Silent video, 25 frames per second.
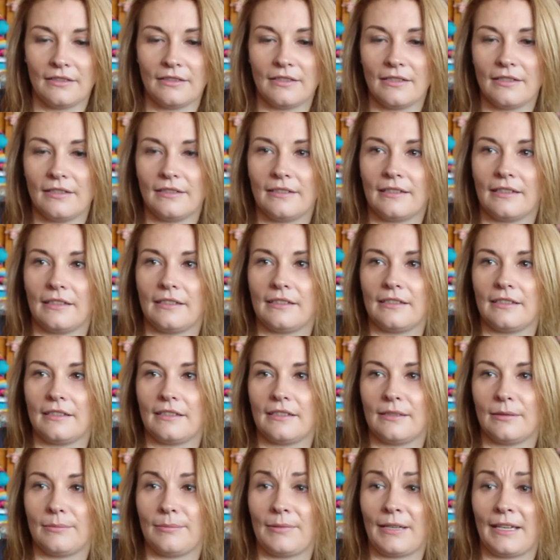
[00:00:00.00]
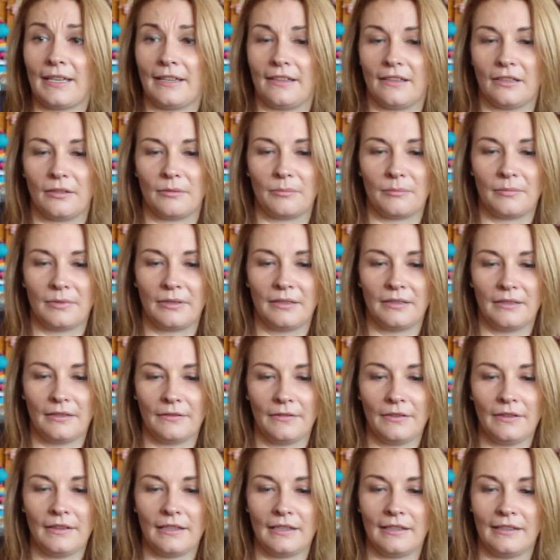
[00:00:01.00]
Just like display them.
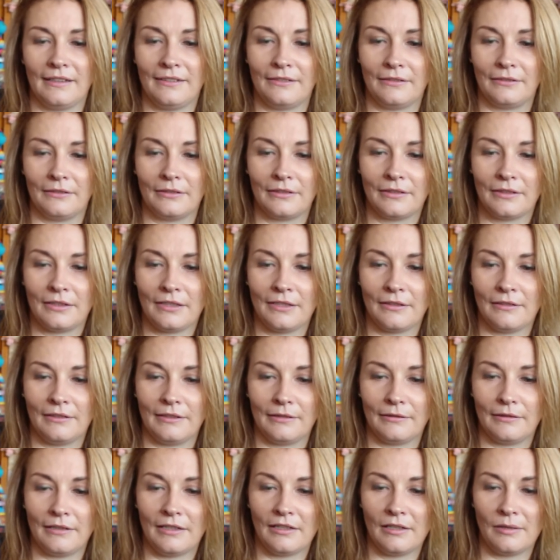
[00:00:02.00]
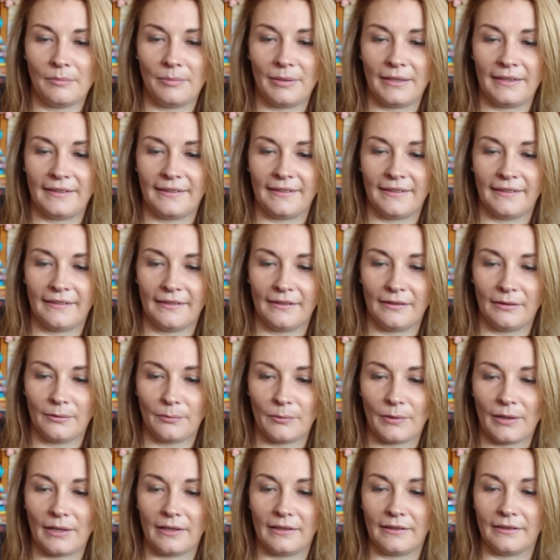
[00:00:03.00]
I think they're little cute little art pieces
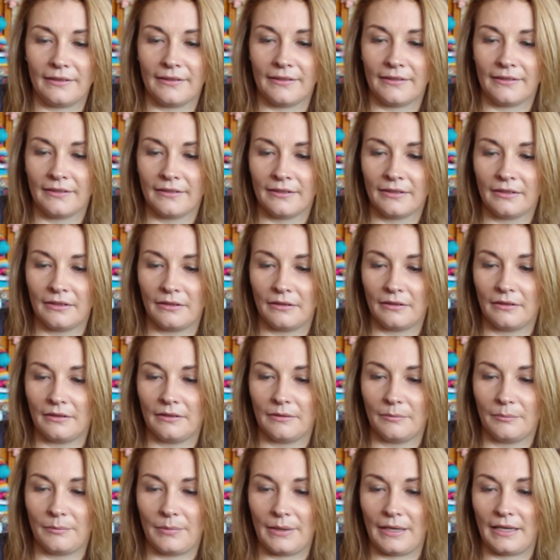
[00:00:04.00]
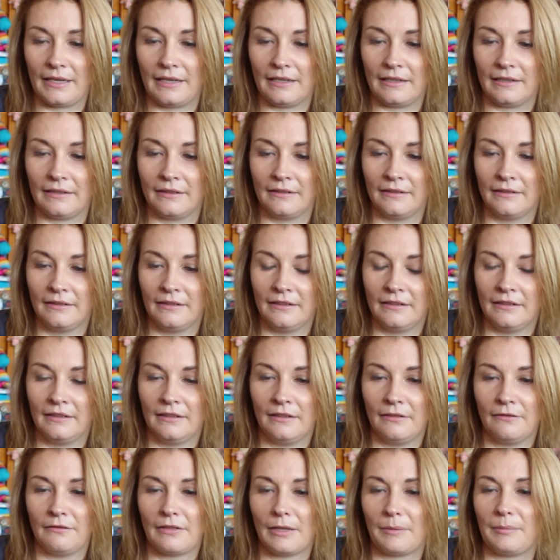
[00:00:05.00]
as well as being
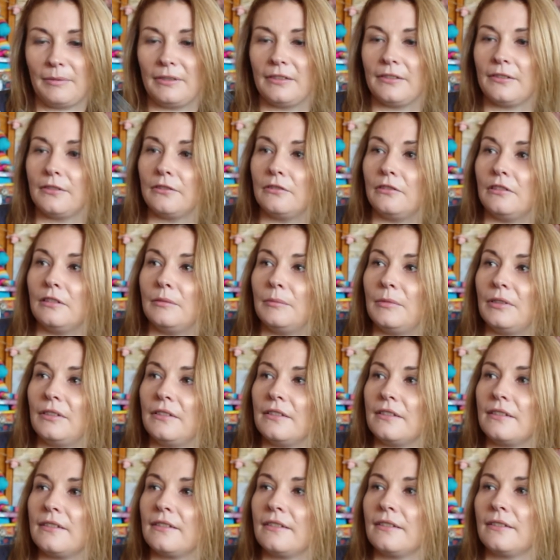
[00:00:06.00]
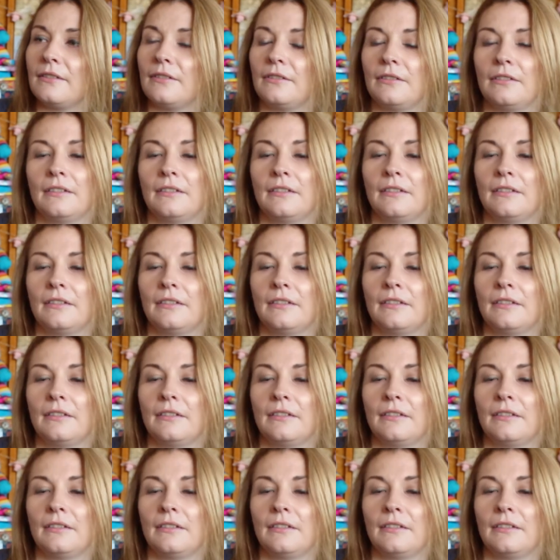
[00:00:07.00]
fabulous ornaments.